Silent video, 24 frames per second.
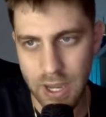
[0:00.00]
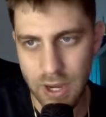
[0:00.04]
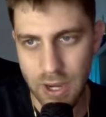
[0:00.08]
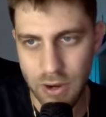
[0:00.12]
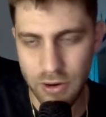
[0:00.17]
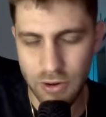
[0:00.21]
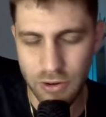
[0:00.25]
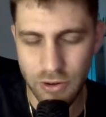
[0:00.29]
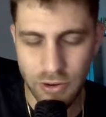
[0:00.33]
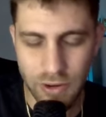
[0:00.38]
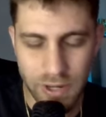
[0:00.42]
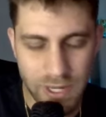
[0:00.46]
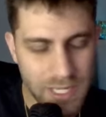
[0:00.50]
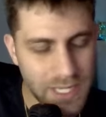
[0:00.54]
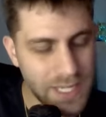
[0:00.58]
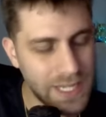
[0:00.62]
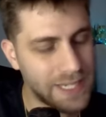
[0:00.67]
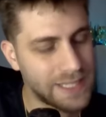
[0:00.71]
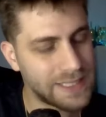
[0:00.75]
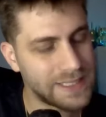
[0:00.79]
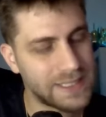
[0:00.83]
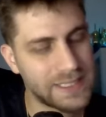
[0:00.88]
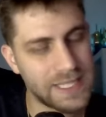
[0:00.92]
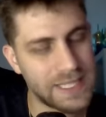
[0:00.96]
really
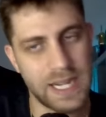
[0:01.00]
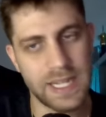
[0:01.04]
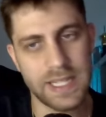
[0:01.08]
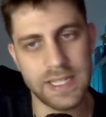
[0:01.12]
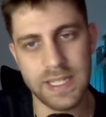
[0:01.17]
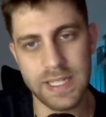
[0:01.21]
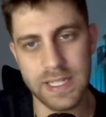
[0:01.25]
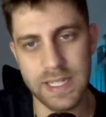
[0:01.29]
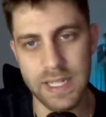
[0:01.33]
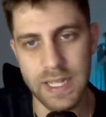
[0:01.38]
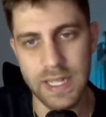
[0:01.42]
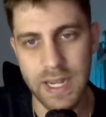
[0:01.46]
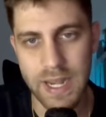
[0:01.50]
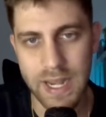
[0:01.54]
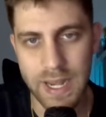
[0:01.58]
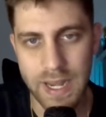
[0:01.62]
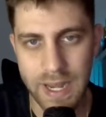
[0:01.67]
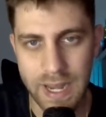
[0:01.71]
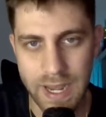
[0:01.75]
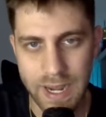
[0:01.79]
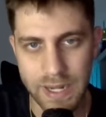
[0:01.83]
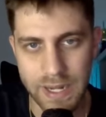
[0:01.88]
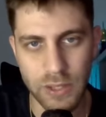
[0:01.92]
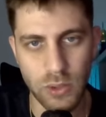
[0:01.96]
exciting
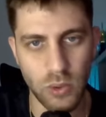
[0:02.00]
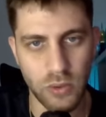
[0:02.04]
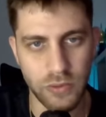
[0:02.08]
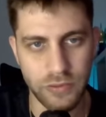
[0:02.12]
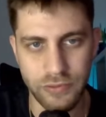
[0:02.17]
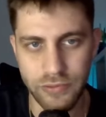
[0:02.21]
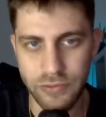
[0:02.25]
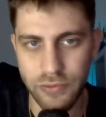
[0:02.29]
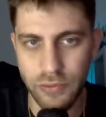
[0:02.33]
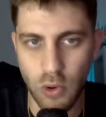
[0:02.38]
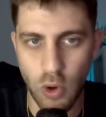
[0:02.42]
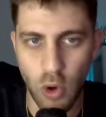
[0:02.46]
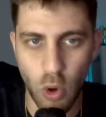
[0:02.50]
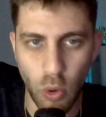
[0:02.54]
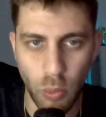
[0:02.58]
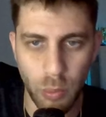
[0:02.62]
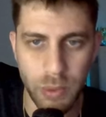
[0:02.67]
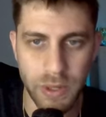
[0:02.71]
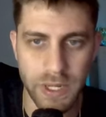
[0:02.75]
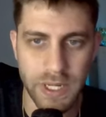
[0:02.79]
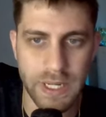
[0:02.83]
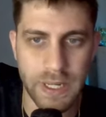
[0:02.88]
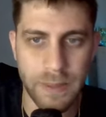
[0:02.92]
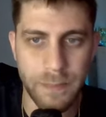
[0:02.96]
Najdorf
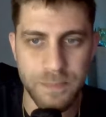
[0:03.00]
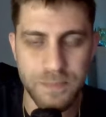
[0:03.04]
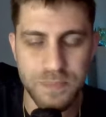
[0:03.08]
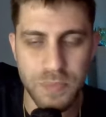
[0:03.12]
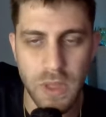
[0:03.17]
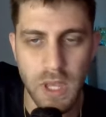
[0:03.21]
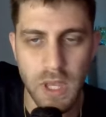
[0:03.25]
opening.